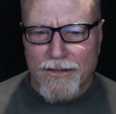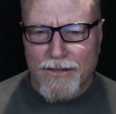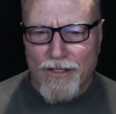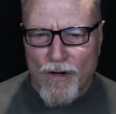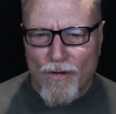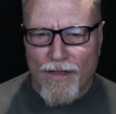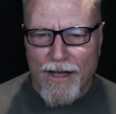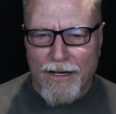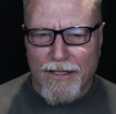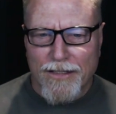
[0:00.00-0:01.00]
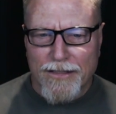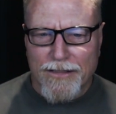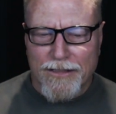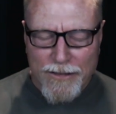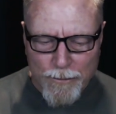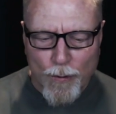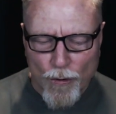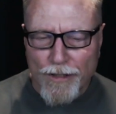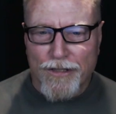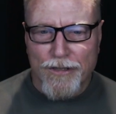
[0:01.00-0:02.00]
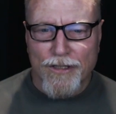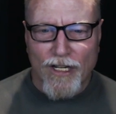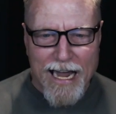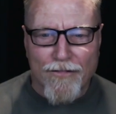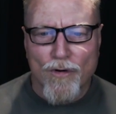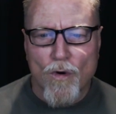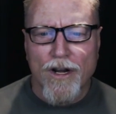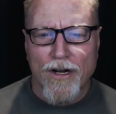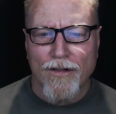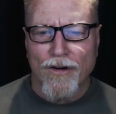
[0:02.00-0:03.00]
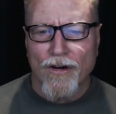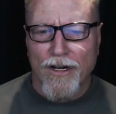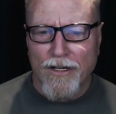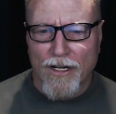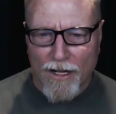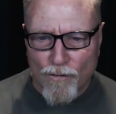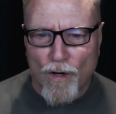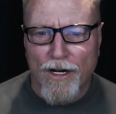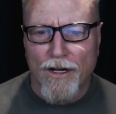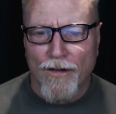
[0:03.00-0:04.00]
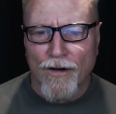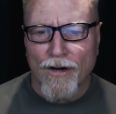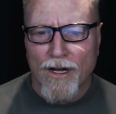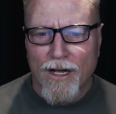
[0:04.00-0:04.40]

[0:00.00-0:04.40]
know that it's important to look after one another and to love one another,